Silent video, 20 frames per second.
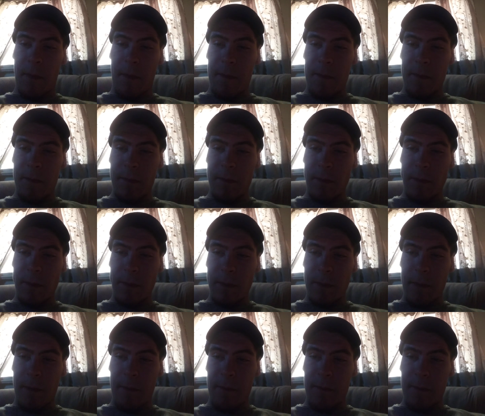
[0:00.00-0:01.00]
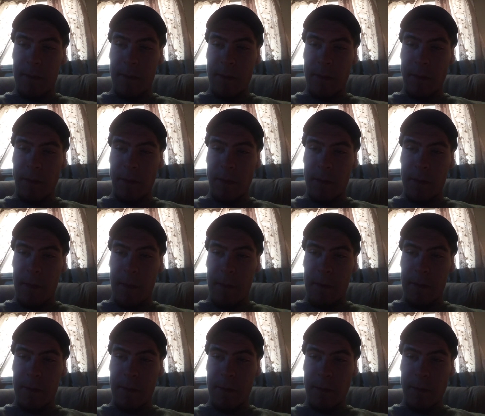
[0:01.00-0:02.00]

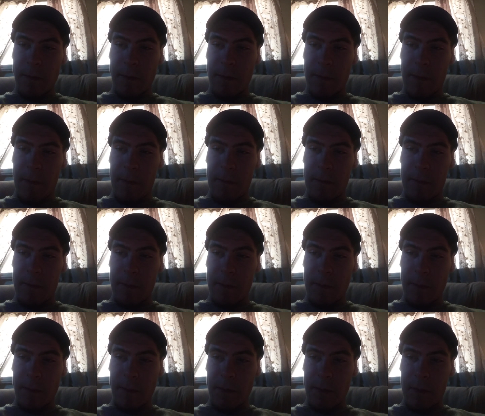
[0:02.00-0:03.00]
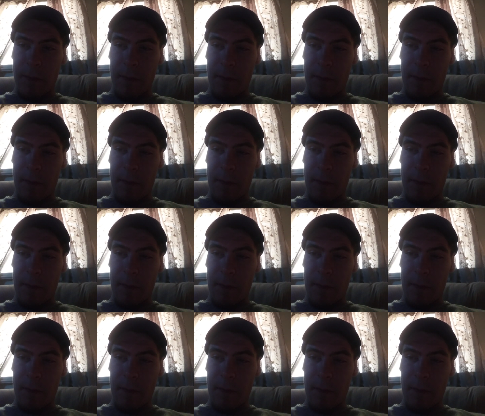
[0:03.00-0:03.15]
Nothing is said.